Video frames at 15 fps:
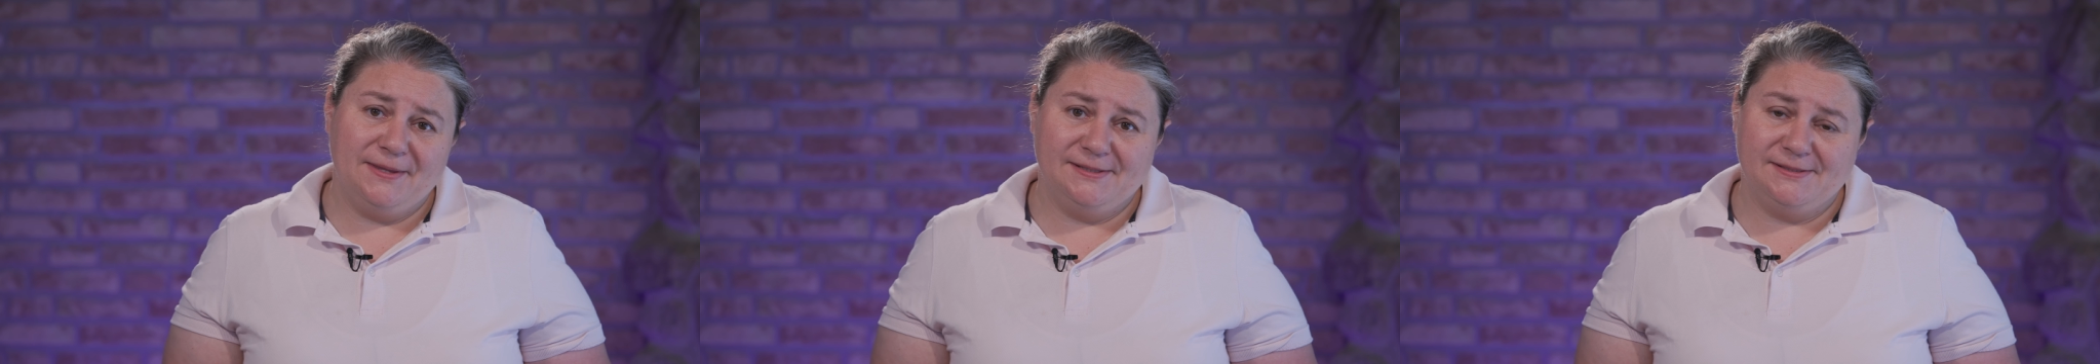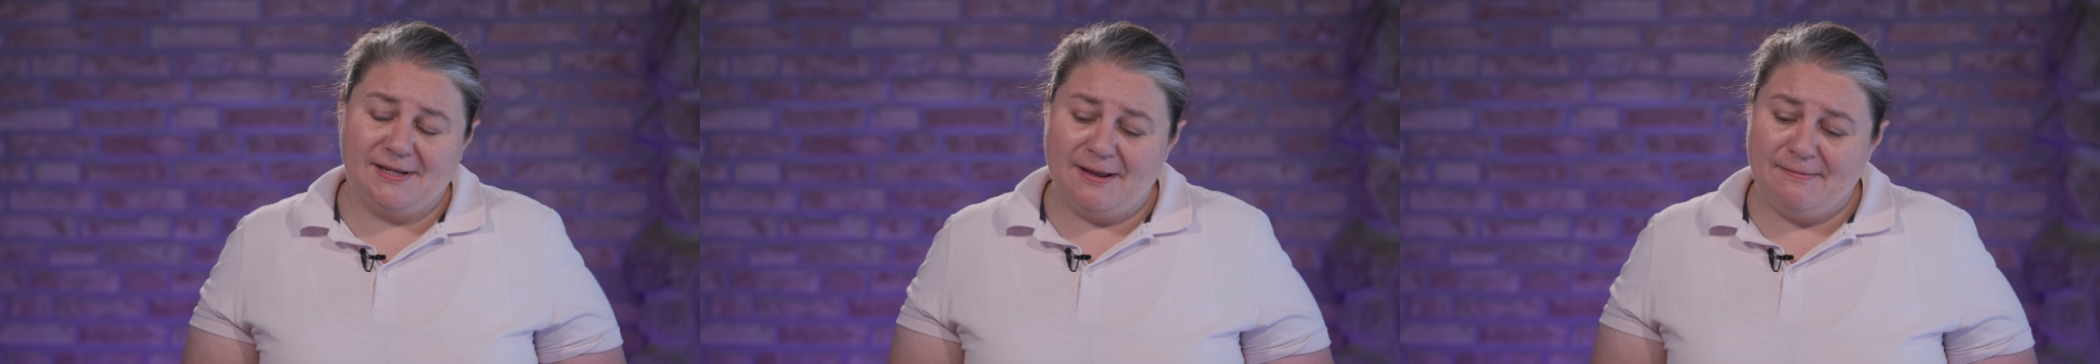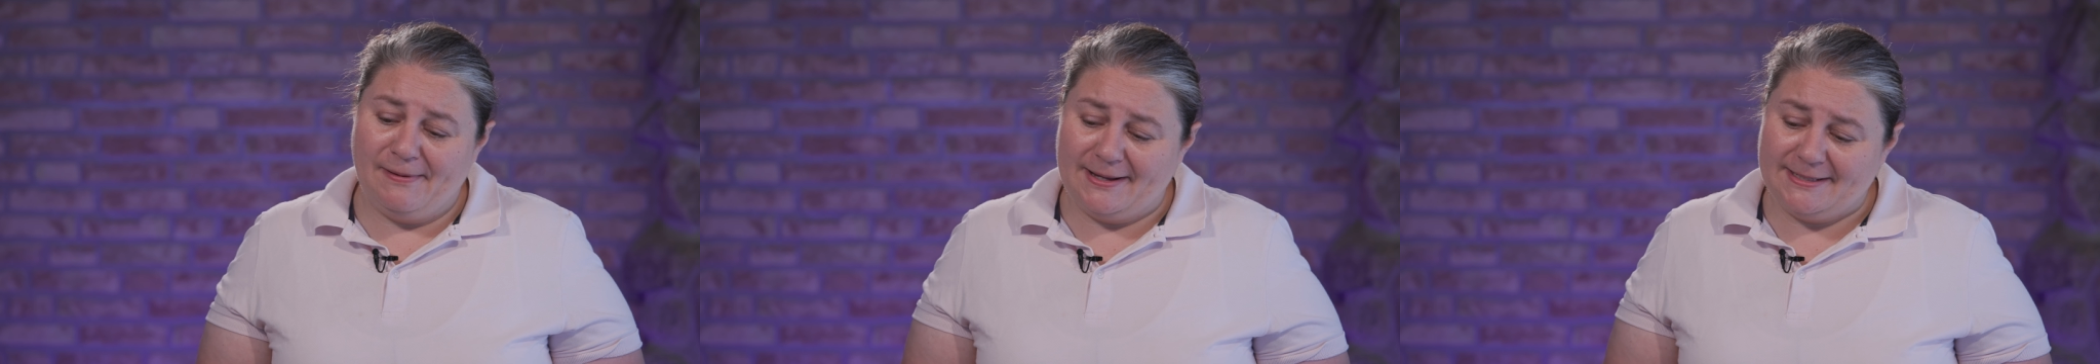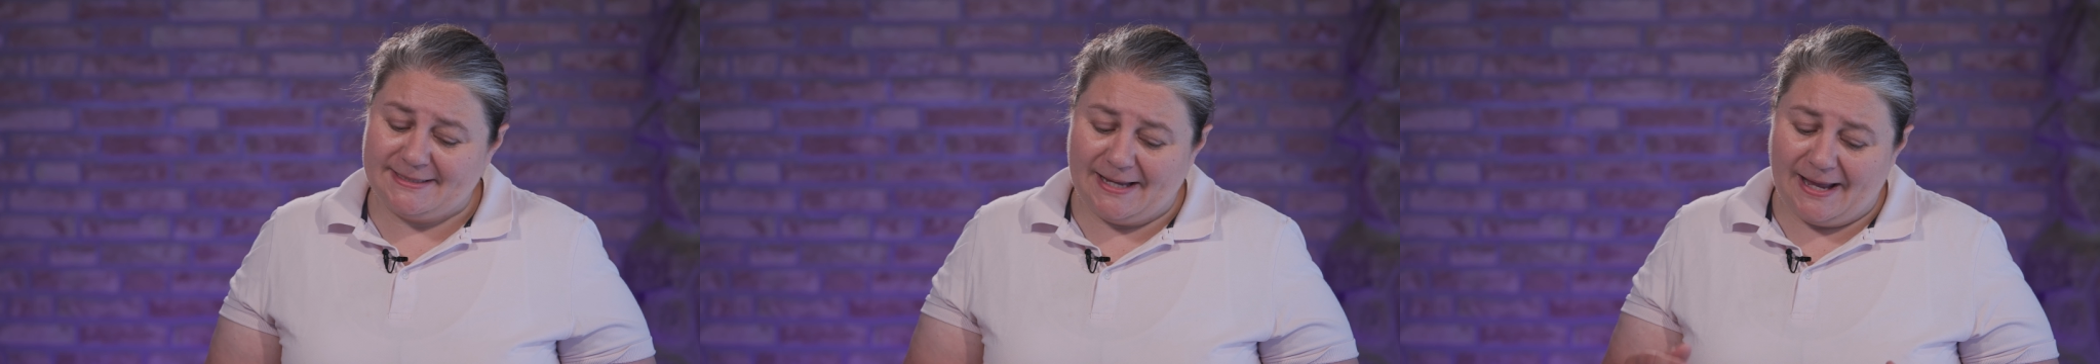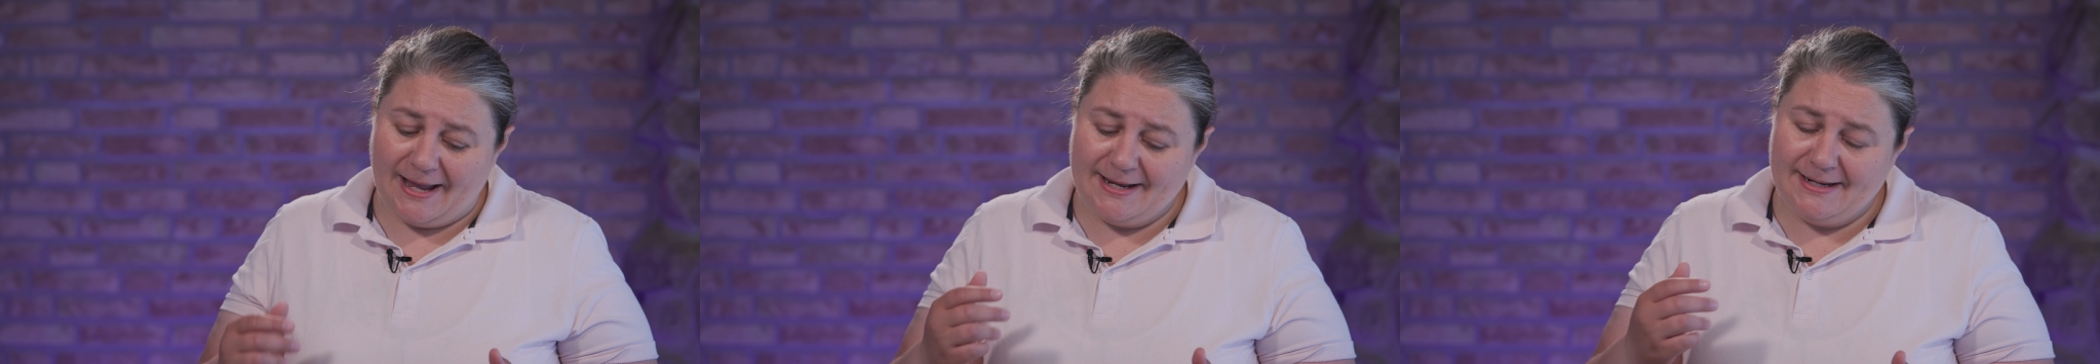side by
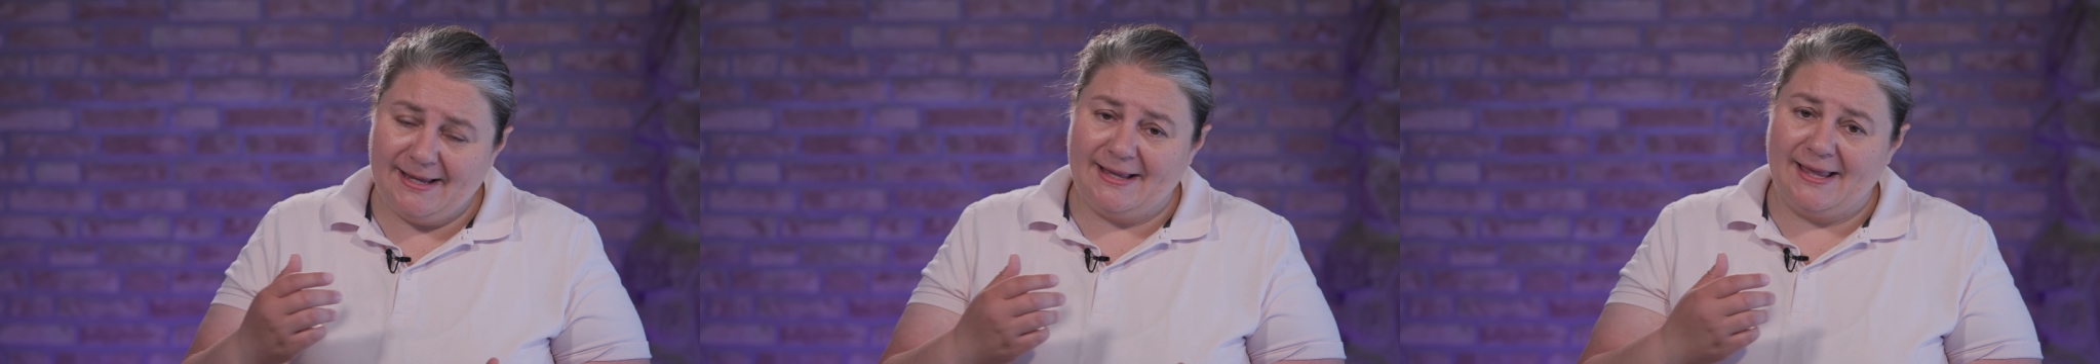side.